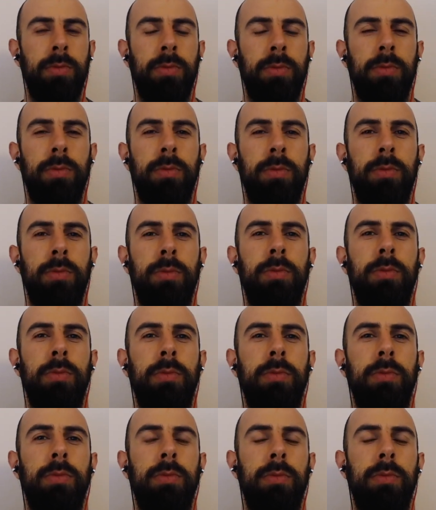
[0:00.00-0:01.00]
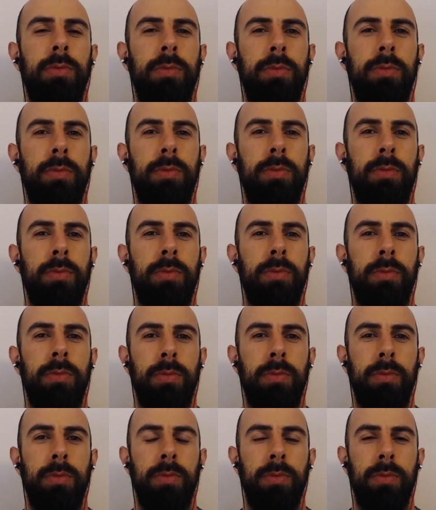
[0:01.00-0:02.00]

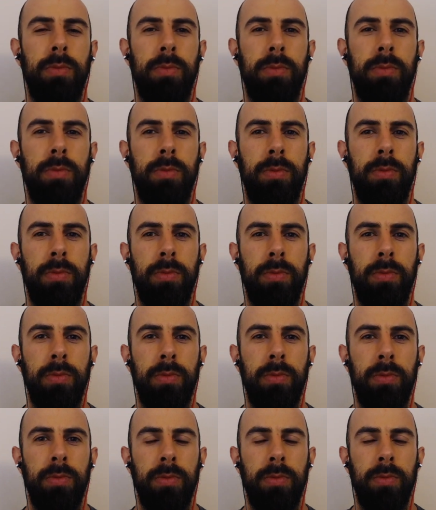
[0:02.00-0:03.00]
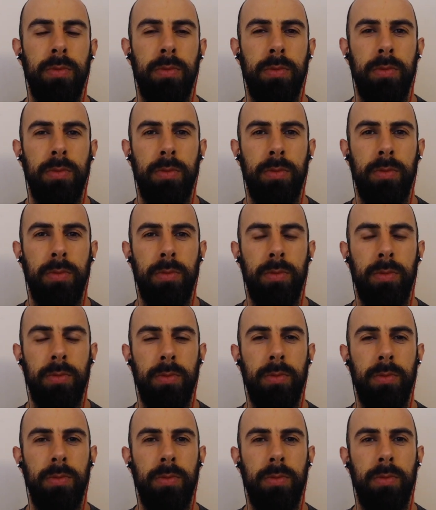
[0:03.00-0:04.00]

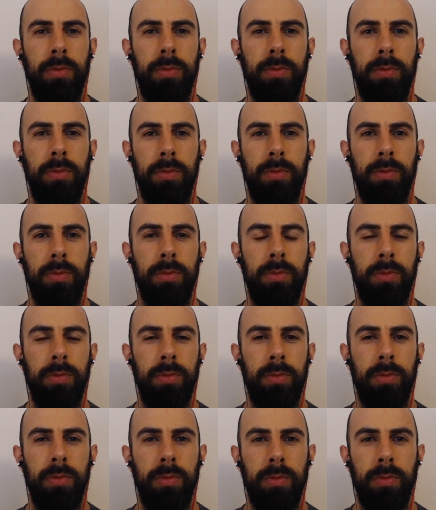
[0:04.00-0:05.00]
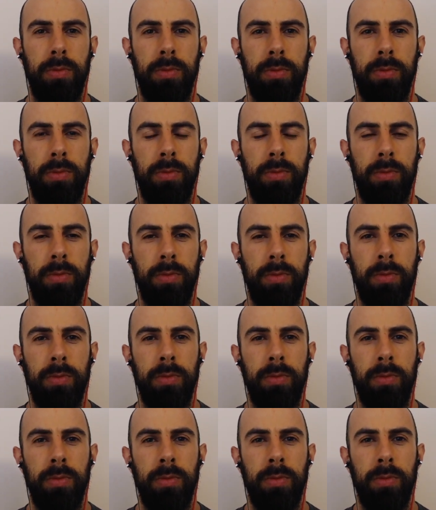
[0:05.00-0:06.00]

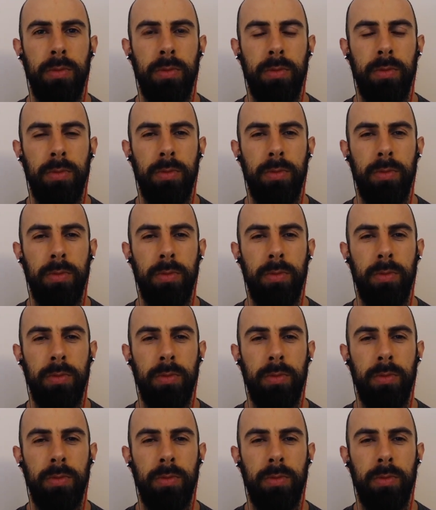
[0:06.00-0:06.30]
This person isn't speaking.